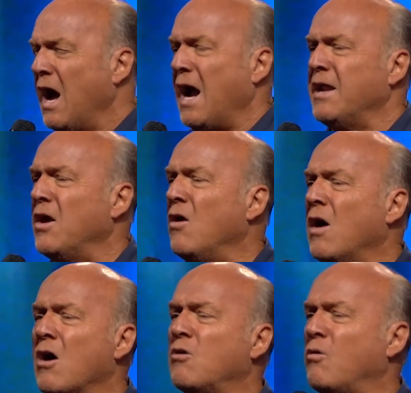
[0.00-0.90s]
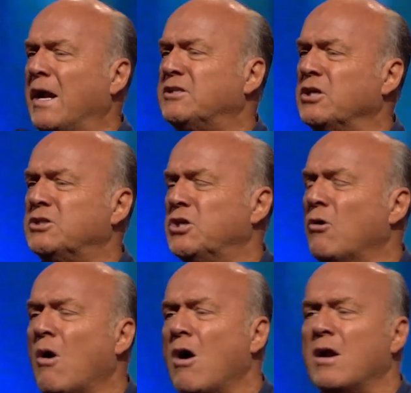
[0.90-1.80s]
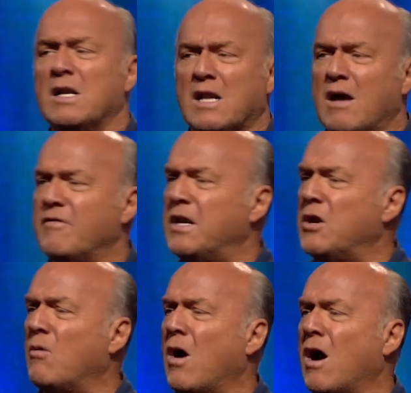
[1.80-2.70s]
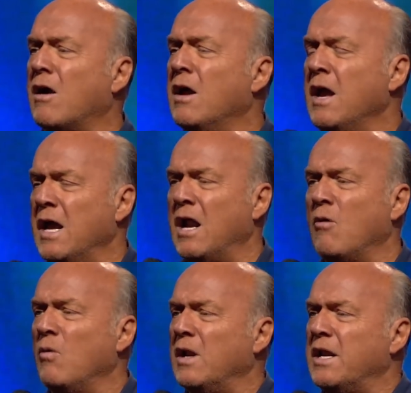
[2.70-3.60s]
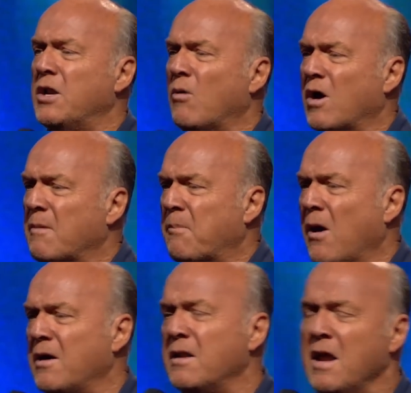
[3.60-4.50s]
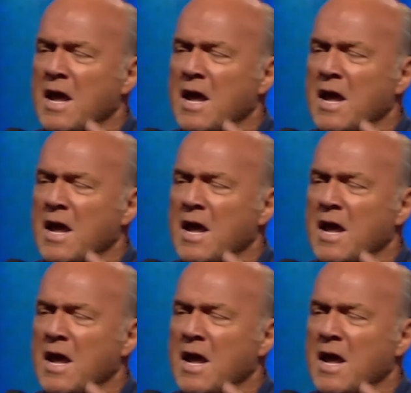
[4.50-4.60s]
I know how gracious you are and loving you are and how willing you are to pardon.